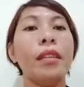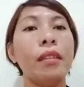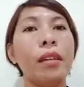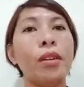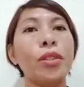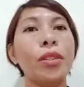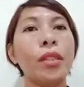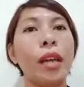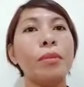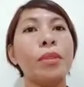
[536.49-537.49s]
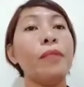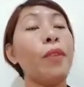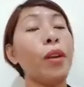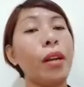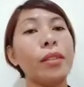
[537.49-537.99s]
there are also times
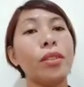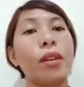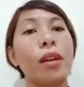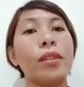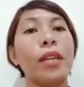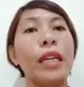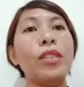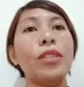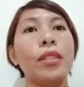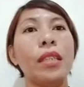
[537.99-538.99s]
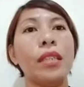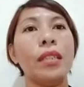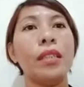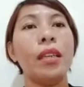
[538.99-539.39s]
referrals to other agencies.